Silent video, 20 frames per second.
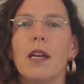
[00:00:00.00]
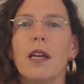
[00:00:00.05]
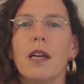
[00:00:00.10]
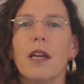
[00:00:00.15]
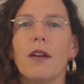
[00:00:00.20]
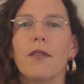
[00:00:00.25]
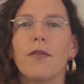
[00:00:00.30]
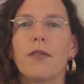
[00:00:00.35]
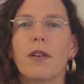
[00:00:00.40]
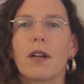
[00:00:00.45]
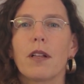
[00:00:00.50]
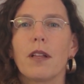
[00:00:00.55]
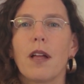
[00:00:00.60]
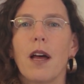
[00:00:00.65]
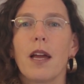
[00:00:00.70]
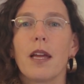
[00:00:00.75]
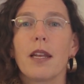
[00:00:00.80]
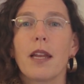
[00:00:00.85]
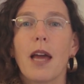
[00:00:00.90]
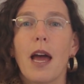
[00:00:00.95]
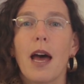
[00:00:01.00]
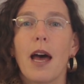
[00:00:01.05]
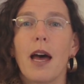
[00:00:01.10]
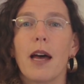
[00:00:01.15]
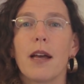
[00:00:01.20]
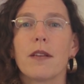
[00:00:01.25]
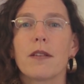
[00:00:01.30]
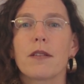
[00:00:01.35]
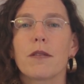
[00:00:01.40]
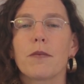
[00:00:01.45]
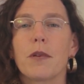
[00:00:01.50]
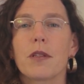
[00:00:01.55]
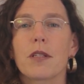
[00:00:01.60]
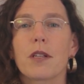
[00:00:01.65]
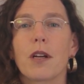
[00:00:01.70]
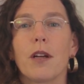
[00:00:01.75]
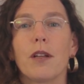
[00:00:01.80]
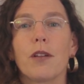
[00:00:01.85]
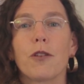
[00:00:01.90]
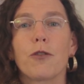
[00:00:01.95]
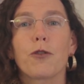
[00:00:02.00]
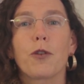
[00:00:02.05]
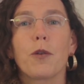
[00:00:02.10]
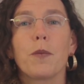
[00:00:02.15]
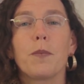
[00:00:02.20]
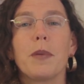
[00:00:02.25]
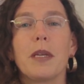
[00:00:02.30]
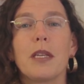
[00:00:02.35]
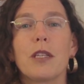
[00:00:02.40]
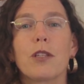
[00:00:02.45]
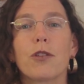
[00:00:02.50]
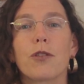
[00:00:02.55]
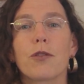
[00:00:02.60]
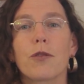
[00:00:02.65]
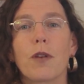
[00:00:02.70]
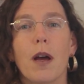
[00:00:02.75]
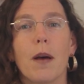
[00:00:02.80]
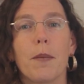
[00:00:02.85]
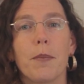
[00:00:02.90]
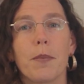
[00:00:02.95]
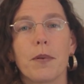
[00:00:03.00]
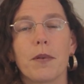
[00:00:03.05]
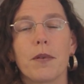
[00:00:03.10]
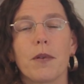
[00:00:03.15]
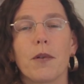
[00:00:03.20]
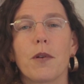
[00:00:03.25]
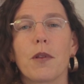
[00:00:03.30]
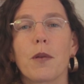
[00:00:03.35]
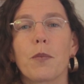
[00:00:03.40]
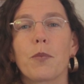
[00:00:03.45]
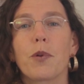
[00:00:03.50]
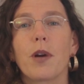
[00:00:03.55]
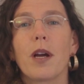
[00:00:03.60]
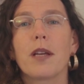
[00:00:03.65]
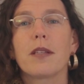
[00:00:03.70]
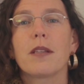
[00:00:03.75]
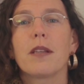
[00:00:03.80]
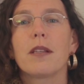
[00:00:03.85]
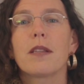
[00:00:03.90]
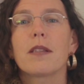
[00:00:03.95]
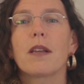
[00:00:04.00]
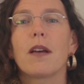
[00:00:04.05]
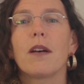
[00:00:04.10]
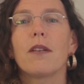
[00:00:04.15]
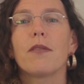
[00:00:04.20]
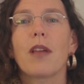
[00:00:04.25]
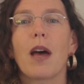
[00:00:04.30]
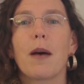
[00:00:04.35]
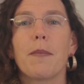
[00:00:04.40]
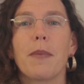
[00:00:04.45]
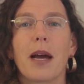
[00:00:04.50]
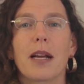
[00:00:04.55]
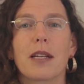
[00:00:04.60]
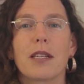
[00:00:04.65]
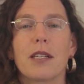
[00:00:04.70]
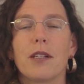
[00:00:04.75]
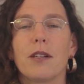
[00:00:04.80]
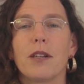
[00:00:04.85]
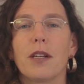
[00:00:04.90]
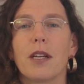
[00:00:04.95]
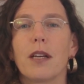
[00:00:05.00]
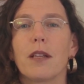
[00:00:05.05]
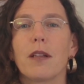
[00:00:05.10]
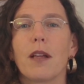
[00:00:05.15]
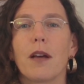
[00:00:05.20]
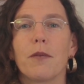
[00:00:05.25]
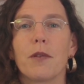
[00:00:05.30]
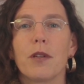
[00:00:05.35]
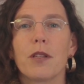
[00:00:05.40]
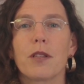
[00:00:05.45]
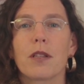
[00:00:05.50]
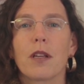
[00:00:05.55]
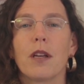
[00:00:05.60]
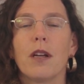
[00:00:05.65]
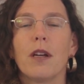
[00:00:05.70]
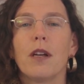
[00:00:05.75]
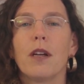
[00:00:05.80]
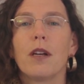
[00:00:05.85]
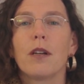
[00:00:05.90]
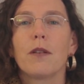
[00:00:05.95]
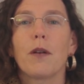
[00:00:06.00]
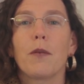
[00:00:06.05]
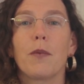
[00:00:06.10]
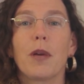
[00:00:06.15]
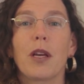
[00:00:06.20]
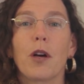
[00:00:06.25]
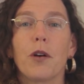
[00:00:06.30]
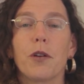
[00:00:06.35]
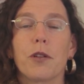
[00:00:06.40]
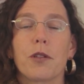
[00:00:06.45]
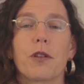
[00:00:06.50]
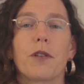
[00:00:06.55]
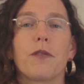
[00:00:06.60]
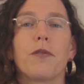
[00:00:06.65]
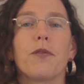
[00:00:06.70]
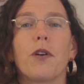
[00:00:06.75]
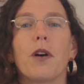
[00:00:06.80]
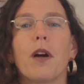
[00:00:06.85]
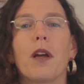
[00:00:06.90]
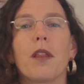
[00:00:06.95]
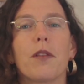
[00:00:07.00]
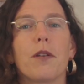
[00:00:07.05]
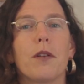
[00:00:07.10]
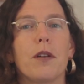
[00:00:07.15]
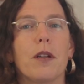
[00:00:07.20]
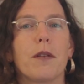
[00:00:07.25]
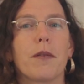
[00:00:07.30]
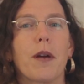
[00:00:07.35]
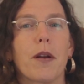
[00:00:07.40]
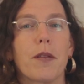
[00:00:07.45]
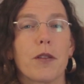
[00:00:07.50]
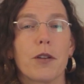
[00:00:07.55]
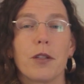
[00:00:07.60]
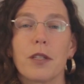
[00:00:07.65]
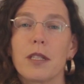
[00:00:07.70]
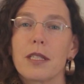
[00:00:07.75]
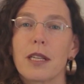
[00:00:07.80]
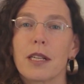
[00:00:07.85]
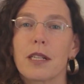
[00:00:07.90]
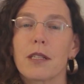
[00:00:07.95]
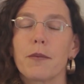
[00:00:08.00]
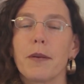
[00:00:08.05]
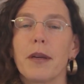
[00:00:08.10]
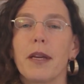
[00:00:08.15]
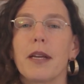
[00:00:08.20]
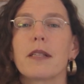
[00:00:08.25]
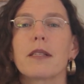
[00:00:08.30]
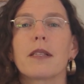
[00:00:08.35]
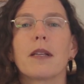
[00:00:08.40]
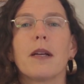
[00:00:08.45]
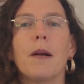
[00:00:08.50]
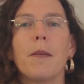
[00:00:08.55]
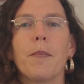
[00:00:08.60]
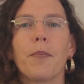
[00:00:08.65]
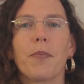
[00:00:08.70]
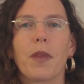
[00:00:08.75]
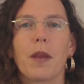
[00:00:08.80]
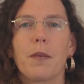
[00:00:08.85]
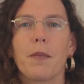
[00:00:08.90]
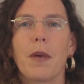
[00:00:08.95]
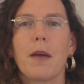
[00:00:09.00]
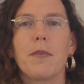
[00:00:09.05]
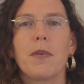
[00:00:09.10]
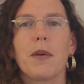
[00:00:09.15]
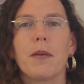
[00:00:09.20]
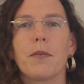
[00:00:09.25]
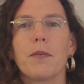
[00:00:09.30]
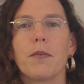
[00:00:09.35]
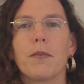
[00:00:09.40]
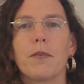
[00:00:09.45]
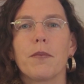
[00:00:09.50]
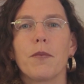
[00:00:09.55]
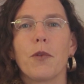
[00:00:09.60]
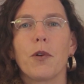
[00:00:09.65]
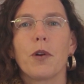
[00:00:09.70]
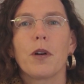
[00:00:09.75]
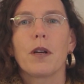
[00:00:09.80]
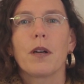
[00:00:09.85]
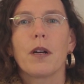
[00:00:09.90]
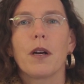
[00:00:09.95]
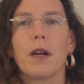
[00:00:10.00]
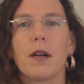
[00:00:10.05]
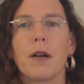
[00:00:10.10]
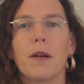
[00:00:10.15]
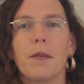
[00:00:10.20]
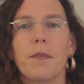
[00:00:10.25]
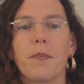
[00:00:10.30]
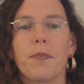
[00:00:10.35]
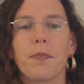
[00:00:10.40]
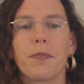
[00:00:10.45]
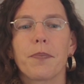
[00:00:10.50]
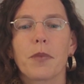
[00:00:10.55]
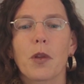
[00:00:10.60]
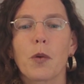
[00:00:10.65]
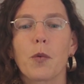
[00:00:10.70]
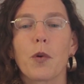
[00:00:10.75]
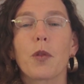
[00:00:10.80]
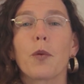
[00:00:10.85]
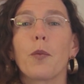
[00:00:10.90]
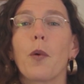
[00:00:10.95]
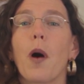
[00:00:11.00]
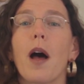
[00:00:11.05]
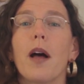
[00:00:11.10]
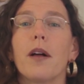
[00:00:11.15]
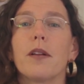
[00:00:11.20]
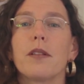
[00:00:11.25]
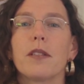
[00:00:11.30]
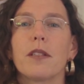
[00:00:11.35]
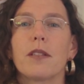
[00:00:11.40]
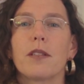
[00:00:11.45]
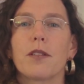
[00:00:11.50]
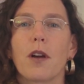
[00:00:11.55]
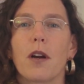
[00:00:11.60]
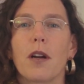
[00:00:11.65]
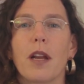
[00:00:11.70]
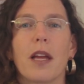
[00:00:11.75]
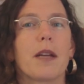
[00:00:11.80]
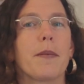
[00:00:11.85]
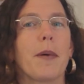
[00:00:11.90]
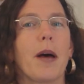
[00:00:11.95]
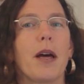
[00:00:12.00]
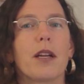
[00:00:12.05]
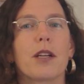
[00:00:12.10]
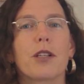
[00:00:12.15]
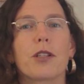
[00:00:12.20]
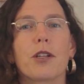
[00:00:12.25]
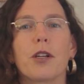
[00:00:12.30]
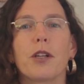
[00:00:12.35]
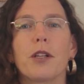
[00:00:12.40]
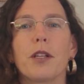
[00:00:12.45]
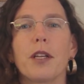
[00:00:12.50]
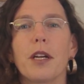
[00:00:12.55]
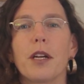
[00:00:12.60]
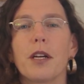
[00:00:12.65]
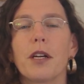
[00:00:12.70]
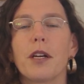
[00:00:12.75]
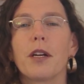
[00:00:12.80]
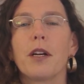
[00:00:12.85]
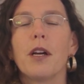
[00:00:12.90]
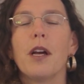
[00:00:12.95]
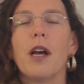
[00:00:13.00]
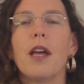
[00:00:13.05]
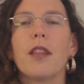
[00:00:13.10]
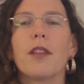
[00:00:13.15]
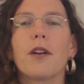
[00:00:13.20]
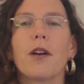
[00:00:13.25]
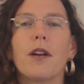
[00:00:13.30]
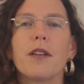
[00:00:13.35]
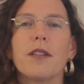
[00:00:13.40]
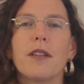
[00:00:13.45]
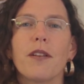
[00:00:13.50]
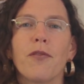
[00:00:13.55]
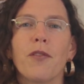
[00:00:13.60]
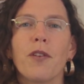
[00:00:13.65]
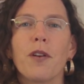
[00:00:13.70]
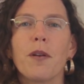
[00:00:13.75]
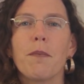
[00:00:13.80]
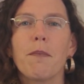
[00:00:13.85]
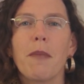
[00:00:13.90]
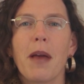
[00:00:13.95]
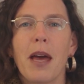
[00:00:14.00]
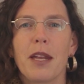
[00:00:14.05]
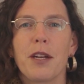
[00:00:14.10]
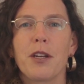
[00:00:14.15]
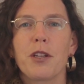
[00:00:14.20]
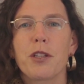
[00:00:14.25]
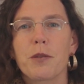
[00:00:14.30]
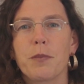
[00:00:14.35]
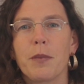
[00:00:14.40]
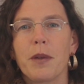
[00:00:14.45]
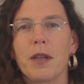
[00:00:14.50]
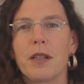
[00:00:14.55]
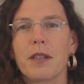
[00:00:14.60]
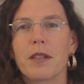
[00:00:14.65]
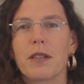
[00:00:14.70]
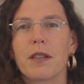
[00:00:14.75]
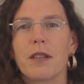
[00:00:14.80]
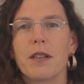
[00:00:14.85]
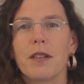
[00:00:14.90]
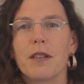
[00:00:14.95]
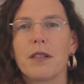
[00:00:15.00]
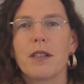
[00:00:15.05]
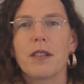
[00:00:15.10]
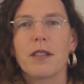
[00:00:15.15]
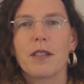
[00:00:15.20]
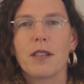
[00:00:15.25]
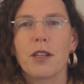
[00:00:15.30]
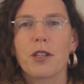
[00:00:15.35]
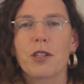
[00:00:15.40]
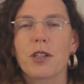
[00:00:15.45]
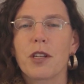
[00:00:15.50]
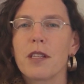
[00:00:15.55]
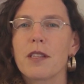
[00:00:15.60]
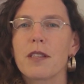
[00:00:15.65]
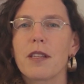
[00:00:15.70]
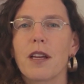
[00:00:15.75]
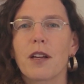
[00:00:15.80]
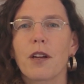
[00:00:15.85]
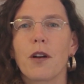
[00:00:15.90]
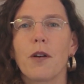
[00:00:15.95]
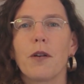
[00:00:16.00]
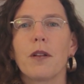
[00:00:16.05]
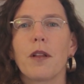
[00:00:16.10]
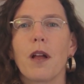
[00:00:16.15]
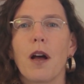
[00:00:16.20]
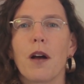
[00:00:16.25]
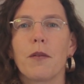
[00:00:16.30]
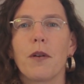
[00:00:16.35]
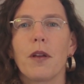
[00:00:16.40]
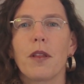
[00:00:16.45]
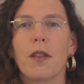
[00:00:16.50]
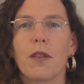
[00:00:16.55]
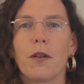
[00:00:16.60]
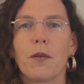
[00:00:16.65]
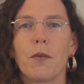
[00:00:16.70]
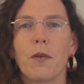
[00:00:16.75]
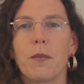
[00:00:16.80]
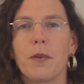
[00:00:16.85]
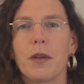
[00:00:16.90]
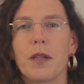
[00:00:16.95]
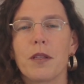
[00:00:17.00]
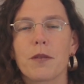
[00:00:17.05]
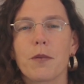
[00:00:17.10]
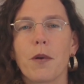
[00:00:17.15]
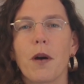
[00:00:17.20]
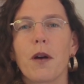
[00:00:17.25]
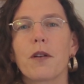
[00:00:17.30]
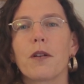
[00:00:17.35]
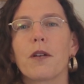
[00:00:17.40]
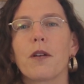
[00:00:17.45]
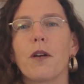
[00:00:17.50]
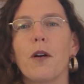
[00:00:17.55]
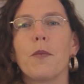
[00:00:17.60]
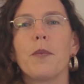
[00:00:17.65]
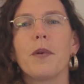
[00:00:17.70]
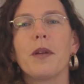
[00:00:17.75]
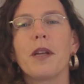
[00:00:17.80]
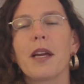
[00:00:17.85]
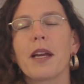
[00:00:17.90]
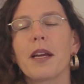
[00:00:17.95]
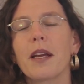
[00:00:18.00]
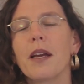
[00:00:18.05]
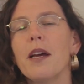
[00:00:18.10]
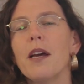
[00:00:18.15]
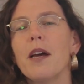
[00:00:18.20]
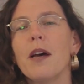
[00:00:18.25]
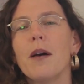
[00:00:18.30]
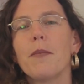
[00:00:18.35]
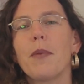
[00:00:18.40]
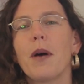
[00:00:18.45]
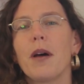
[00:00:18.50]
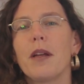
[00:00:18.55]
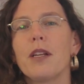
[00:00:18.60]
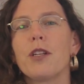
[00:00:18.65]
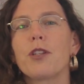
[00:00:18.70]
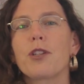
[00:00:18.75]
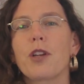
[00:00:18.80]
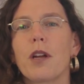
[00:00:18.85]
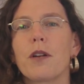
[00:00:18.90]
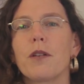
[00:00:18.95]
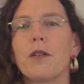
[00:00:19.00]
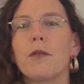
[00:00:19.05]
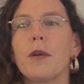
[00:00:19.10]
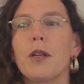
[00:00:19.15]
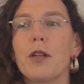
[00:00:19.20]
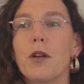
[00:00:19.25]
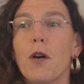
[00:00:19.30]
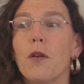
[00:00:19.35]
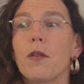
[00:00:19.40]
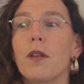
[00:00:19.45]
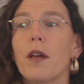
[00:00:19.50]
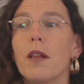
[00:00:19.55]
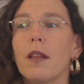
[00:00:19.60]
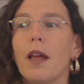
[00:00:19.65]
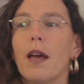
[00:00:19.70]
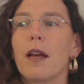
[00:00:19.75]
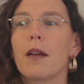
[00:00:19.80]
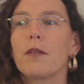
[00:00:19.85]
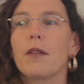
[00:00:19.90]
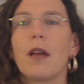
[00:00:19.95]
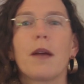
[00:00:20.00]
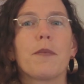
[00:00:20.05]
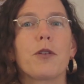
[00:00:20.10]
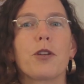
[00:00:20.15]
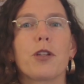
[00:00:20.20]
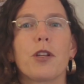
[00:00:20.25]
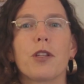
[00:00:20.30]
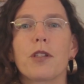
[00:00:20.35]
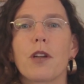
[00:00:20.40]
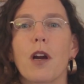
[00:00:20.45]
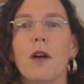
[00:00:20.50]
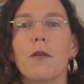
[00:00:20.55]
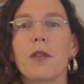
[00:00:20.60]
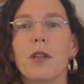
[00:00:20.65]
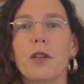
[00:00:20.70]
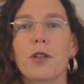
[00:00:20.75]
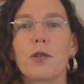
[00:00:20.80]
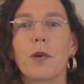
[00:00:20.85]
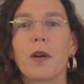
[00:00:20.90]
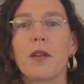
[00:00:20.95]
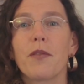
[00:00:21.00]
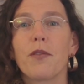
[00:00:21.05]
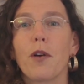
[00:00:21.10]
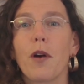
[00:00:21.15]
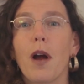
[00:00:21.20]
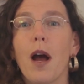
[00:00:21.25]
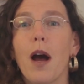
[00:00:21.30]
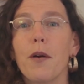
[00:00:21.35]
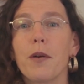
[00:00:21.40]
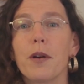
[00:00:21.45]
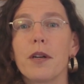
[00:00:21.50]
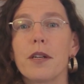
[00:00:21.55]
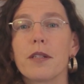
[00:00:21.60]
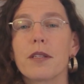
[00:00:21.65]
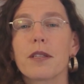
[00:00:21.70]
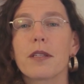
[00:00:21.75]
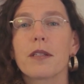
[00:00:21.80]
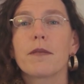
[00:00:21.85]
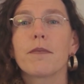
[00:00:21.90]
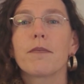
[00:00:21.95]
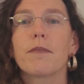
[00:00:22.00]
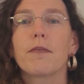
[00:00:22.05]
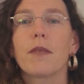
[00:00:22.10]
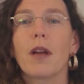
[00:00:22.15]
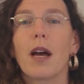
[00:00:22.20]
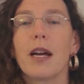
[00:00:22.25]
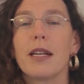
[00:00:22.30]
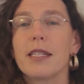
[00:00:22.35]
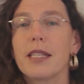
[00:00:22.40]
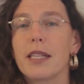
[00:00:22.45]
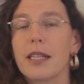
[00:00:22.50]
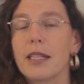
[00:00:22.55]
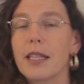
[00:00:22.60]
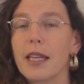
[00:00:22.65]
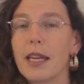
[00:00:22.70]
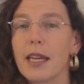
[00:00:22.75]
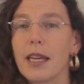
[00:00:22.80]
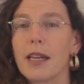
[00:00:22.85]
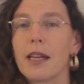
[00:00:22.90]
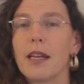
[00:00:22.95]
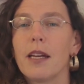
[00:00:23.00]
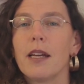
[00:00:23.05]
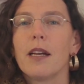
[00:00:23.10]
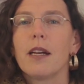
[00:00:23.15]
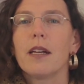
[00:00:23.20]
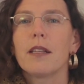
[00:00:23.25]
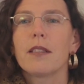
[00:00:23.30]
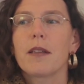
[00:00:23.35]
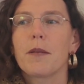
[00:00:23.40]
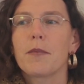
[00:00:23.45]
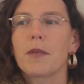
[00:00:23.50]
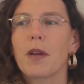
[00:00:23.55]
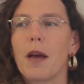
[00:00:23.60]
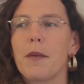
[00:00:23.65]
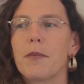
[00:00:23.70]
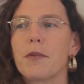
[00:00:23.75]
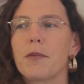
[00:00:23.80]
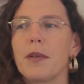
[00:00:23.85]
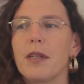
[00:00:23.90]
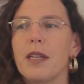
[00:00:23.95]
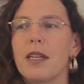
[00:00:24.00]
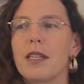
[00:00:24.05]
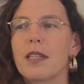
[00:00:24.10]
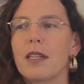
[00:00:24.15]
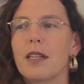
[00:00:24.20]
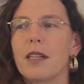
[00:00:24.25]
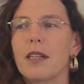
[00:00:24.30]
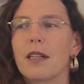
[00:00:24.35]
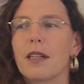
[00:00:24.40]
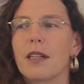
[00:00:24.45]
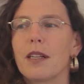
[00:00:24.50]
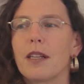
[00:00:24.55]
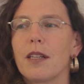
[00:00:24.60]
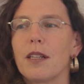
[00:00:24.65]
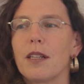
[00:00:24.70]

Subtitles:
If a client has what's called group B strep, or the presence of that bacteria that we culture for at around 36 weeks, it might be more worthwhile to start antibiotics earlier. There are different management decisions that go along with the woman's water opening, but in general, we know that like labor should start within 24 hours, ideally. Sometimes we need to,